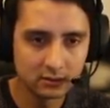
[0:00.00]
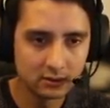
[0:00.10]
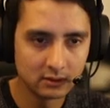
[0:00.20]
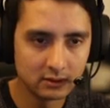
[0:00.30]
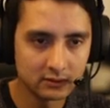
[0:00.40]

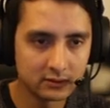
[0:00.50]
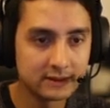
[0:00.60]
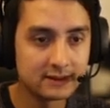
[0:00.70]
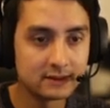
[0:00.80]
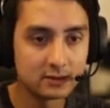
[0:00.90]
So
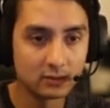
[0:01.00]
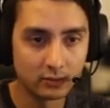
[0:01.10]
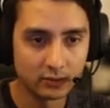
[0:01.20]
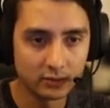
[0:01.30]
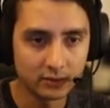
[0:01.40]
it's in slow
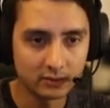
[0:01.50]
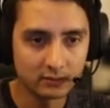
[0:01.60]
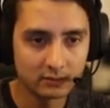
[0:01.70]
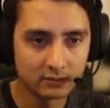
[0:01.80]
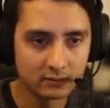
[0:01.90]
motion.
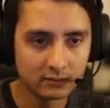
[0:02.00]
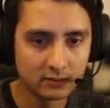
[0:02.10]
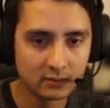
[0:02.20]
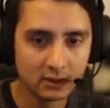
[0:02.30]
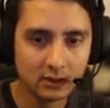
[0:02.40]

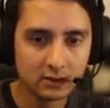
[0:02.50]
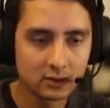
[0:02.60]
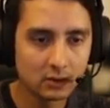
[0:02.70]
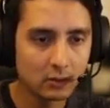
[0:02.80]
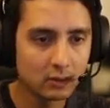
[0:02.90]
So
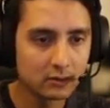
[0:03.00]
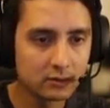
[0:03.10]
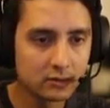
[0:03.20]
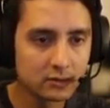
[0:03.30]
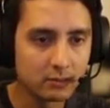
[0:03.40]
I will
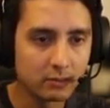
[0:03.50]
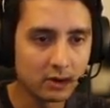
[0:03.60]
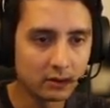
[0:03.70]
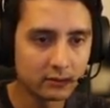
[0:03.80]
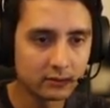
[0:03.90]
choose a
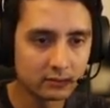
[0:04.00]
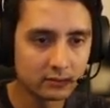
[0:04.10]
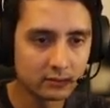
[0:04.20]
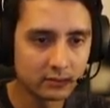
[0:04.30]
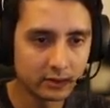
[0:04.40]
part
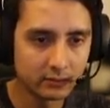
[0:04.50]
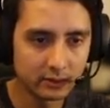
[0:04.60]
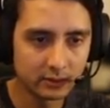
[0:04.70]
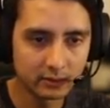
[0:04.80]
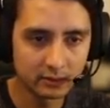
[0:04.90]
where
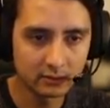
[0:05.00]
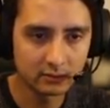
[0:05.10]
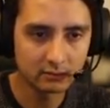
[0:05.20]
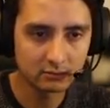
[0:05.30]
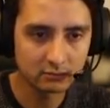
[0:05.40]
we
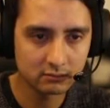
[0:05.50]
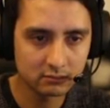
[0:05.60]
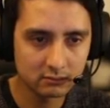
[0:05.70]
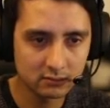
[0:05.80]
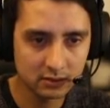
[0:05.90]

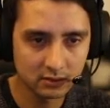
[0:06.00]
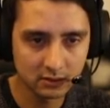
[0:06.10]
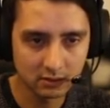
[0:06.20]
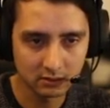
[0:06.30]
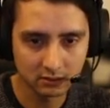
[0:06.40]

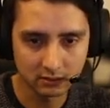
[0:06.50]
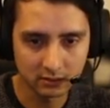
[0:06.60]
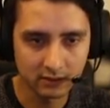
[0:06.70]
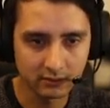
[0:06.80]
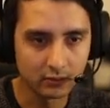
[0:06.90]
can
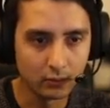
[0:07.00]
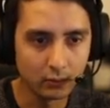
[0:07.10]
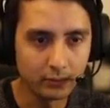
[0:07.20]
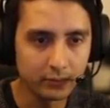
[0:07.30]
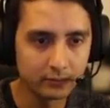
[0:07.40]
have a loop.